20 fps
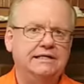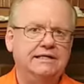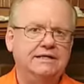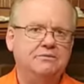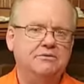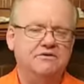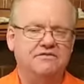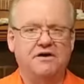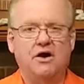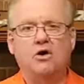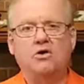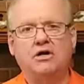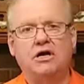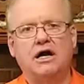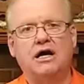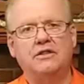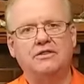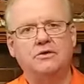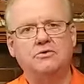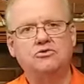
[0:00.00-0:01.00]
We've all
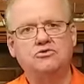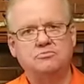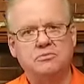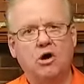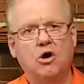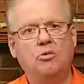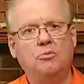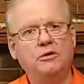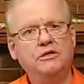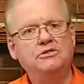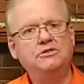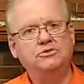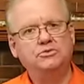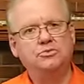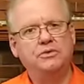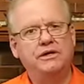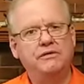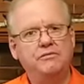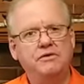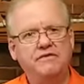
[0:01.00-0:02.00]
got those moments.
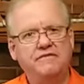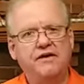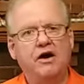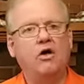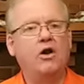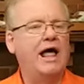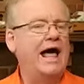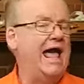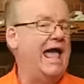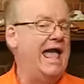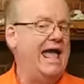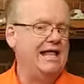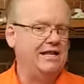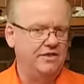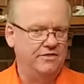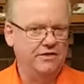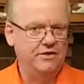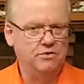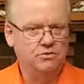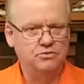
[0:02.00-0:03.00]
We've all
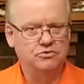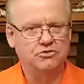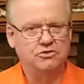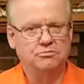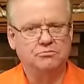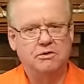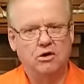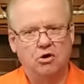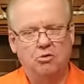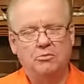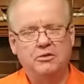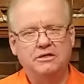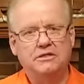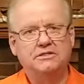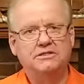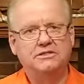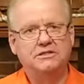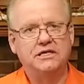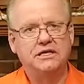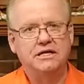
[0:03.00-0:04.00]
had those
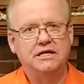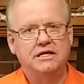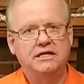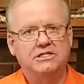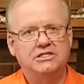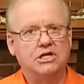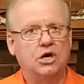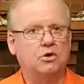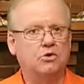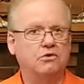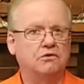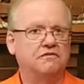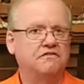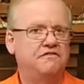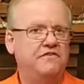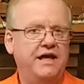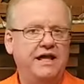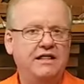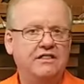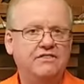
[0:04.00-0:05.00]
moments. Total
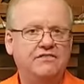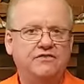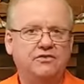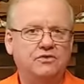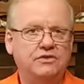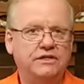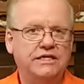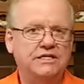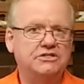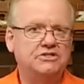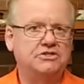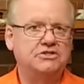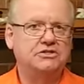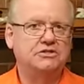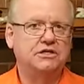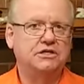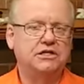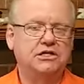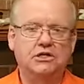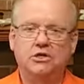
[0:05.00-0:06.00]
faithfulness
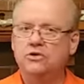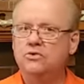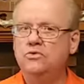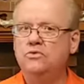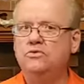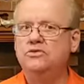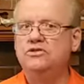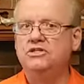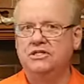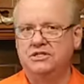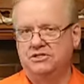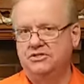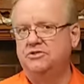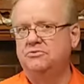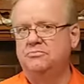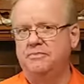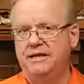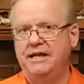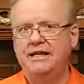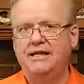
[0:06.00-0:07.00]
eludes us
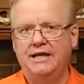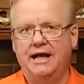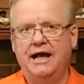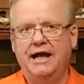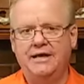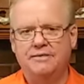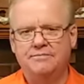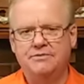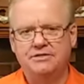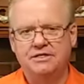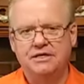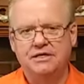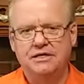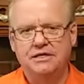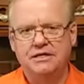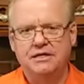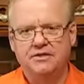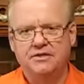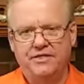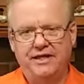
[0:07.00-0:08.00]
many times.
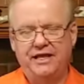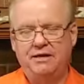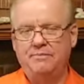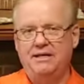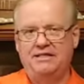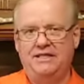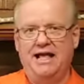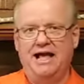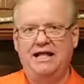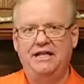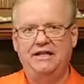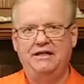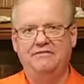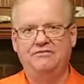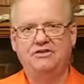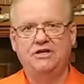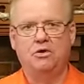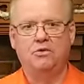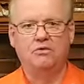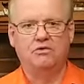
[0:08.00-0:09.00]
Think about the idea
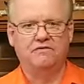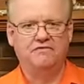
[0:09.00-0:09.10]
of total